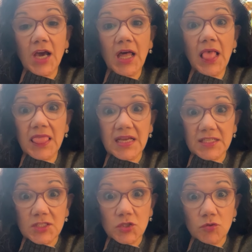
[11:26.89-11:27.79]

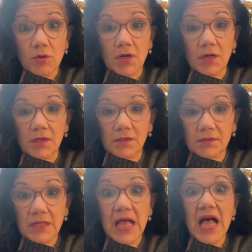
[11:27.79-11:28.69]
Cholesterol.
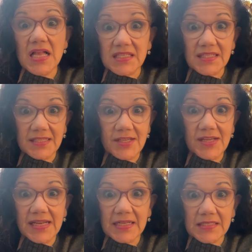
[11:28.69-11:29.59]
I'll see you
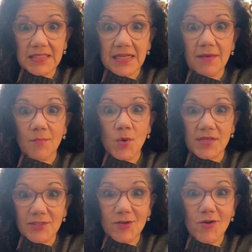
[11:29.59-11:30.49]
next time,
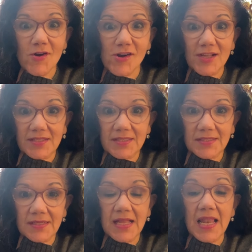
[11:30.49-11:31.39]
boys and
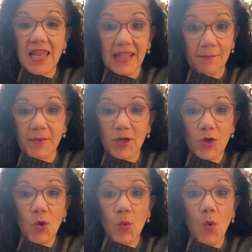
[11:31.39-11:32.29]
girls. Let me
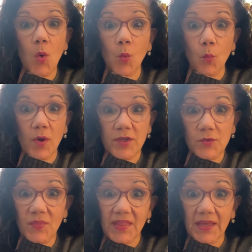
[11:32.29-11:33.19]
know what
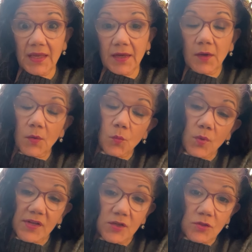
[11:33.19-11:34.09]
you think,
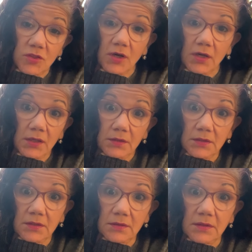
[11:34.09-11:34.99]
what you thought,
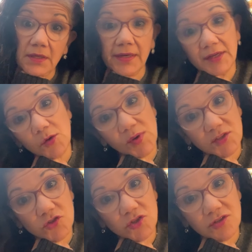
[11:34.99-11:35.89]
any
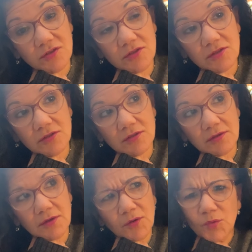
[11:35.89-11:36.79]
questions.
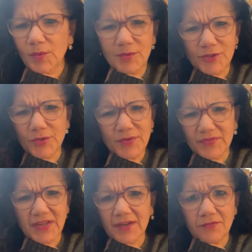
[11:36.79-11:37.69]
What would you have
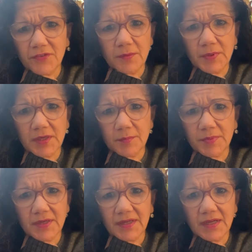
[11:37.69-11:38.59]
done if Phoebe had
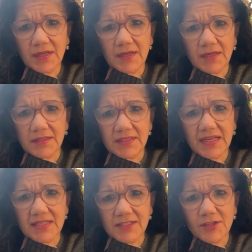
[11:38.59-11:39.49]
been a
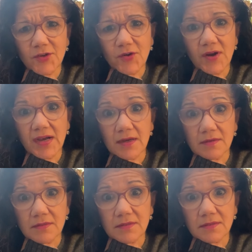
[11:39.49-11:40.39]
guest at your
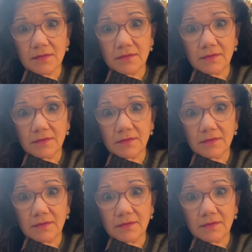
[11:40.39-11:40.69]
house?